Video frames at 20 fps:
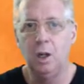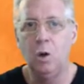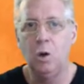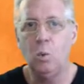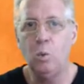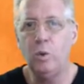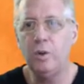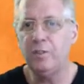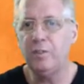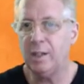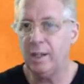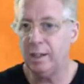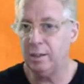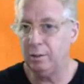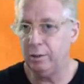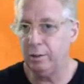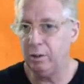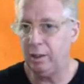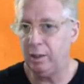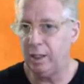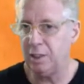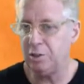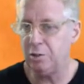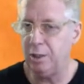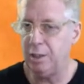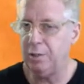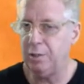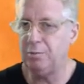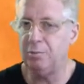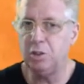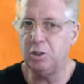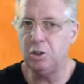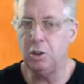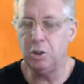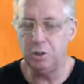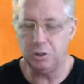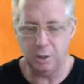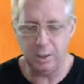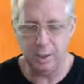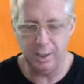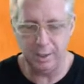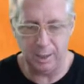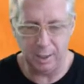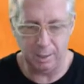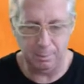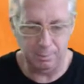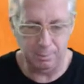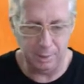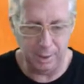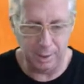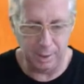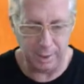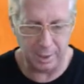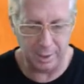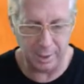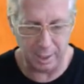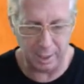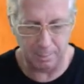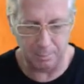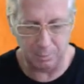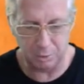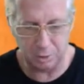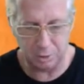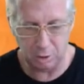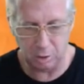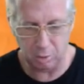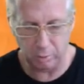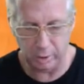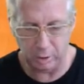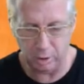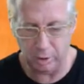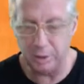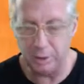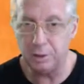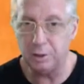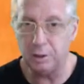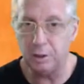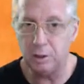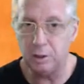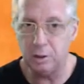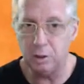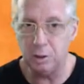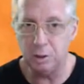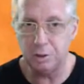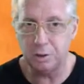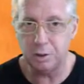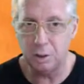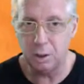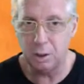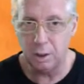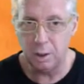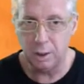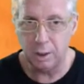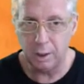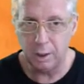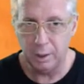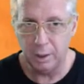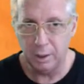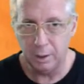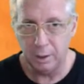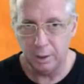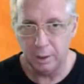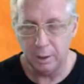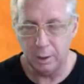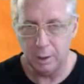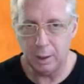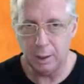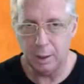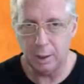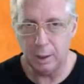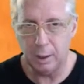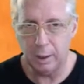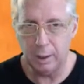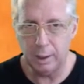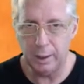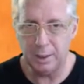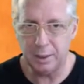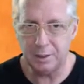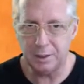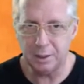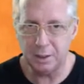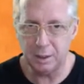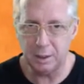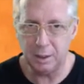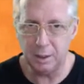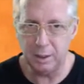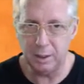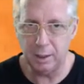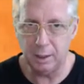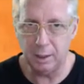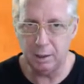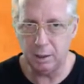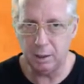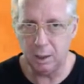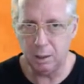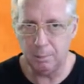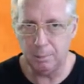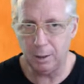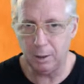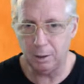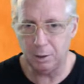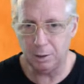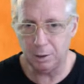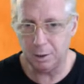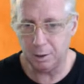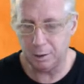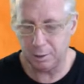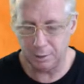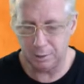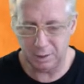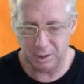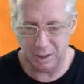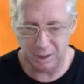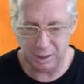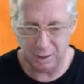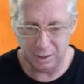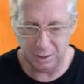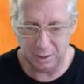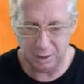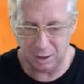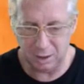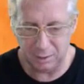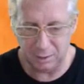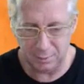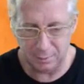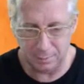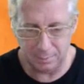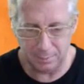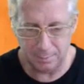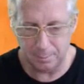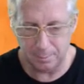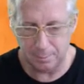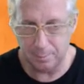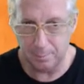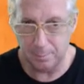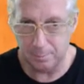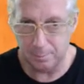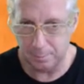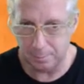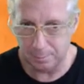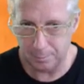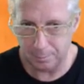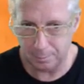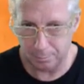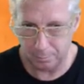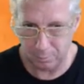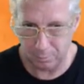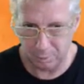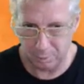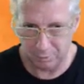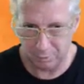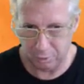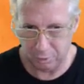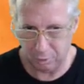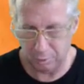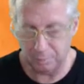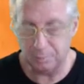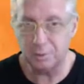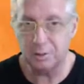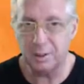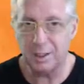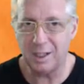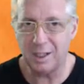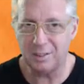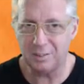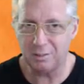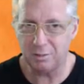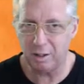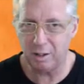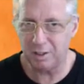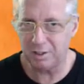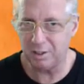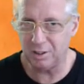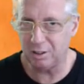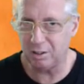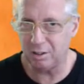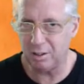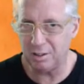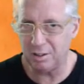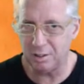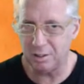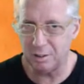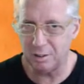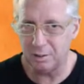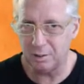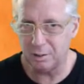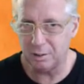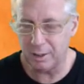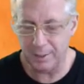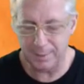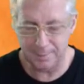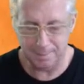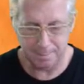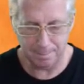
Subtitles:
You can actually choose a name. So we're going to use, let's see, how about TNT from Trekkies and Terrans. Okay.